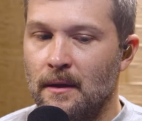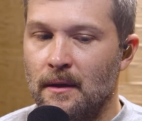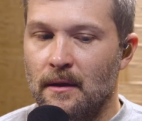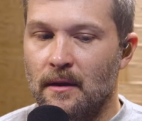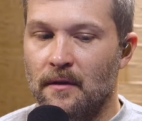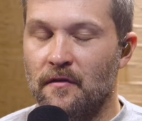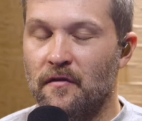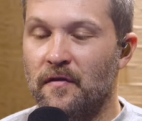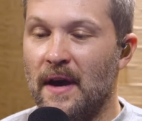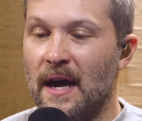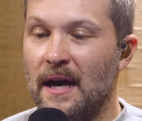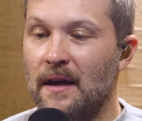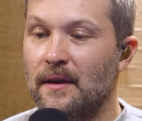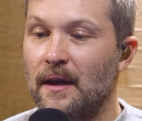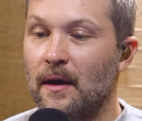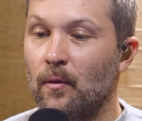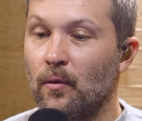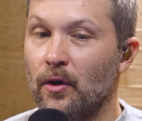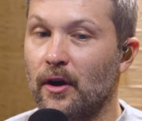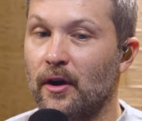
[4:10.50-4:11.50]
The fact
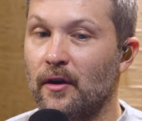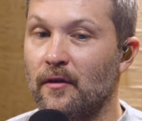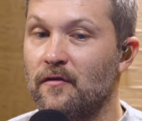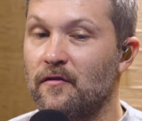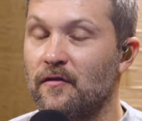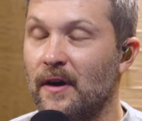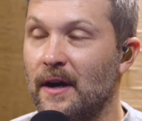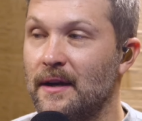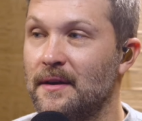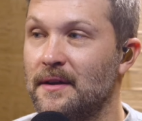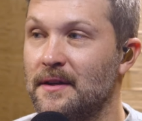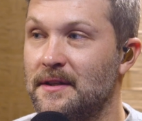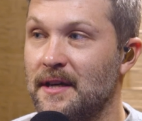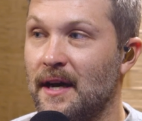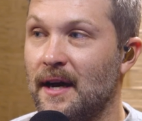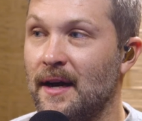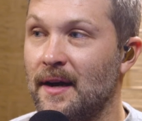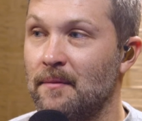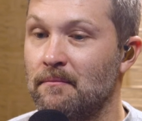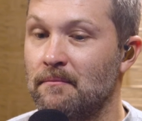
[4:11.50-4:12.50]
that we're confined to
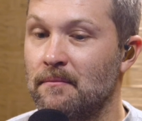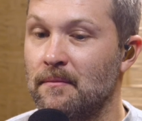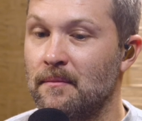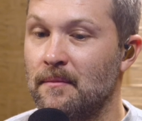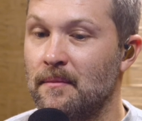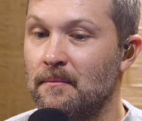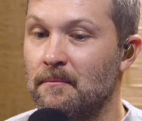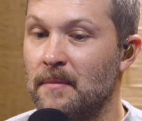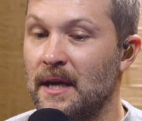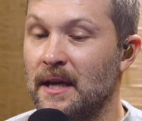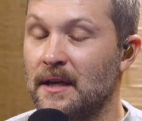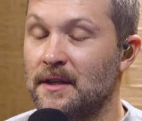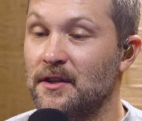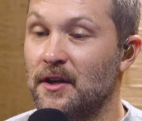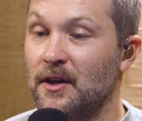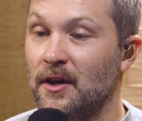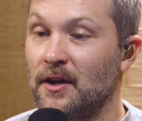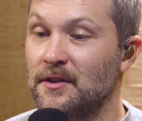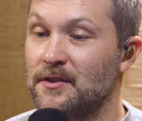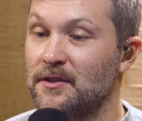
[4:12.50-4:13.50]
time makes
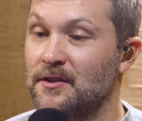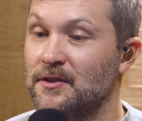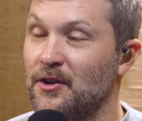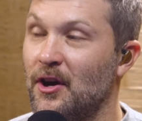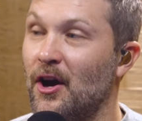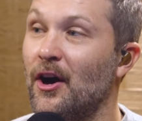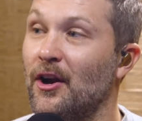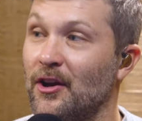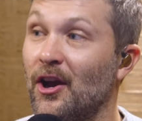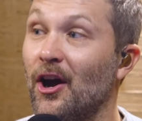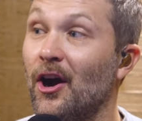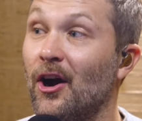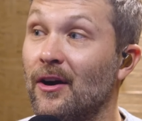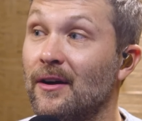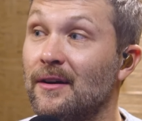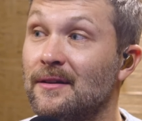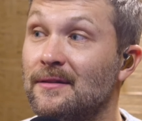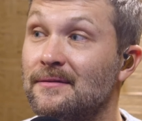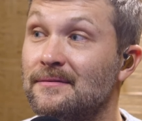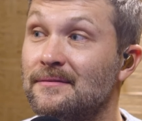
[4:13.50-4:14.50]
us not
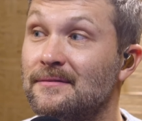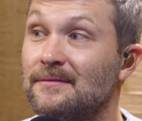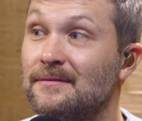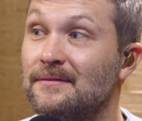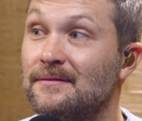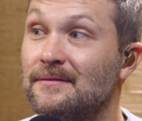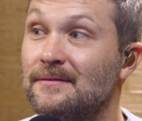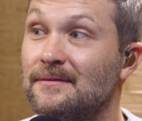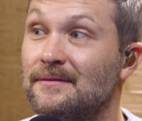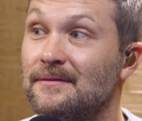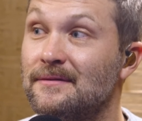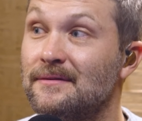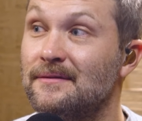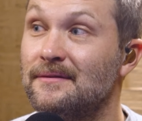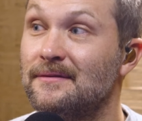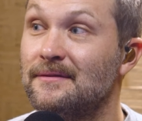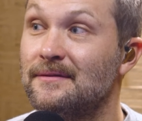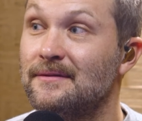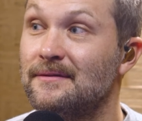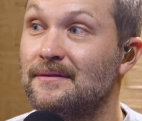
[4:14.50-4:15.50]
God.
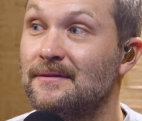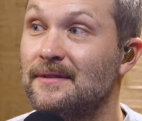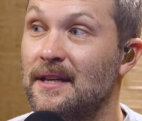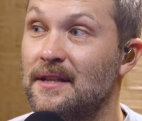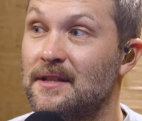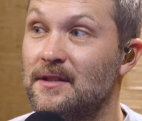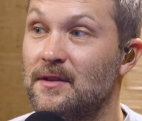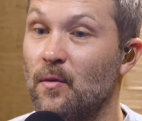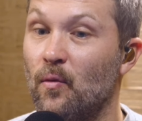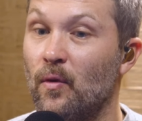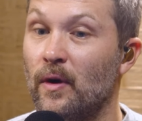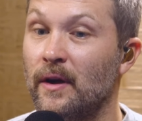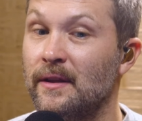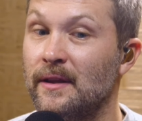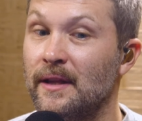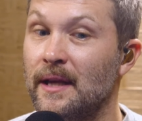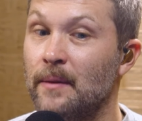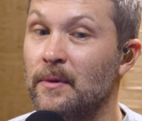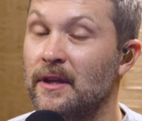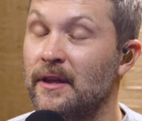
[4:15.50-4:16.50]
Yes. It's the
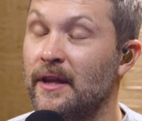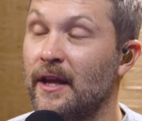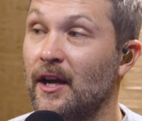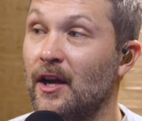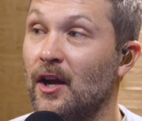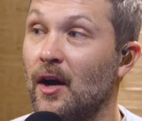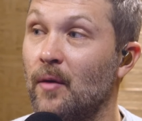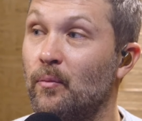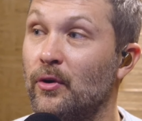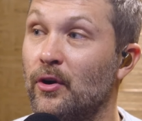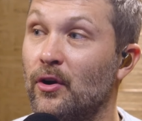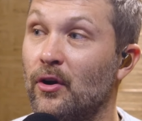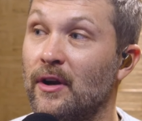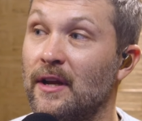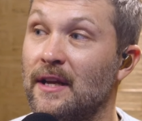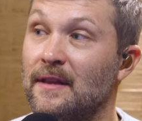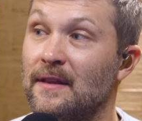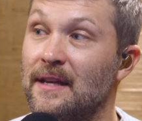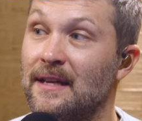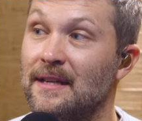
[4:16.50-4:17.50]
one limit that God put on
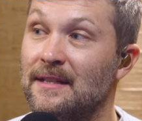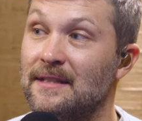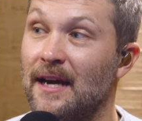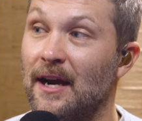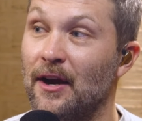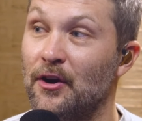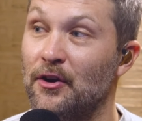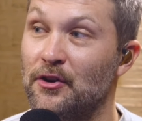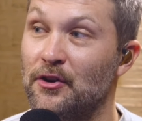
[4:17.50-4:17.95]
in the entire